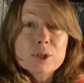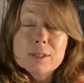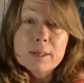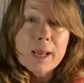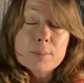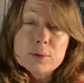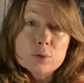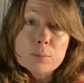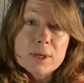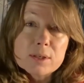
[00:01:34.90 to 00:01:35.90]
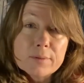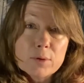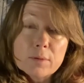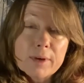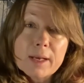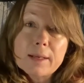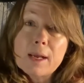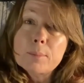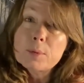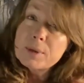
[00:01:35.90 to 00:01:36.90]
an absolute must if you're a van
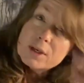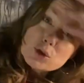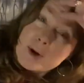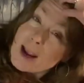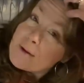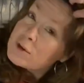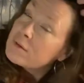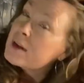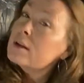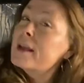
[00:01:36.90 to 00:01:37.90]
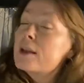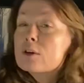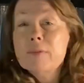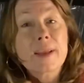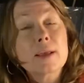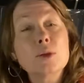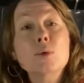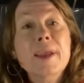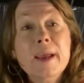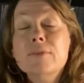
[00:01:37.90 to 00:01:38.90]
camper, because you have to ventilate your van. You
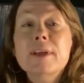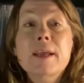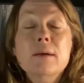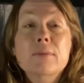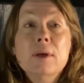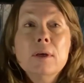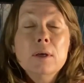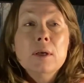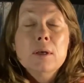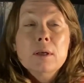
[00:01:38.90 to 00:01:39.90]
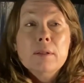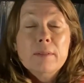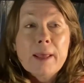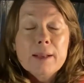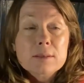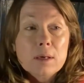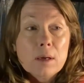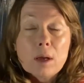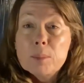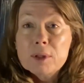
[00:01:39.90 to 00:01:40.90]
have to have that
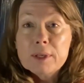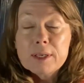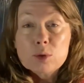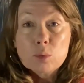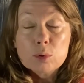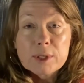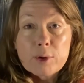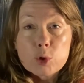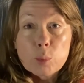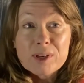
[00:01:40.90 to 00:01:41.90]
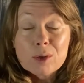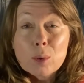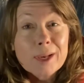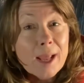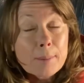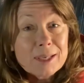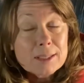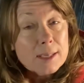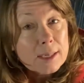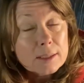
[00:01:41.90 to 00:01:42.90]
ability to roll down your window and not be
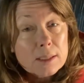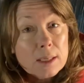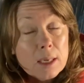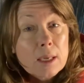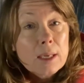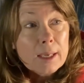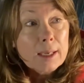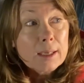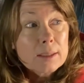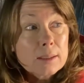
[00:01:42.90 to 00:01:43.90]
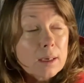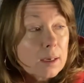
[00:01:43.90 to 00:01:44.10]
detected, and